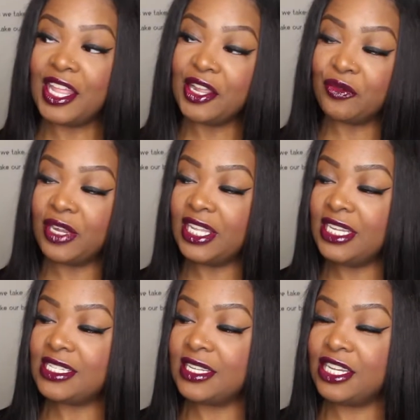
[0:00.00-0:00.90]
They look
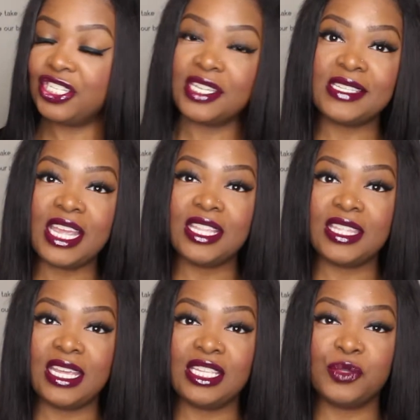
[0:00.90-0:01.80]
really delicious,
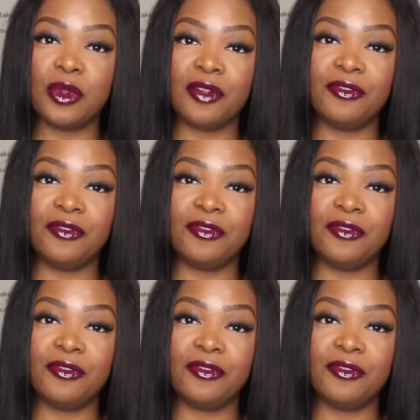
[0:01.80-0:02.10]
and these were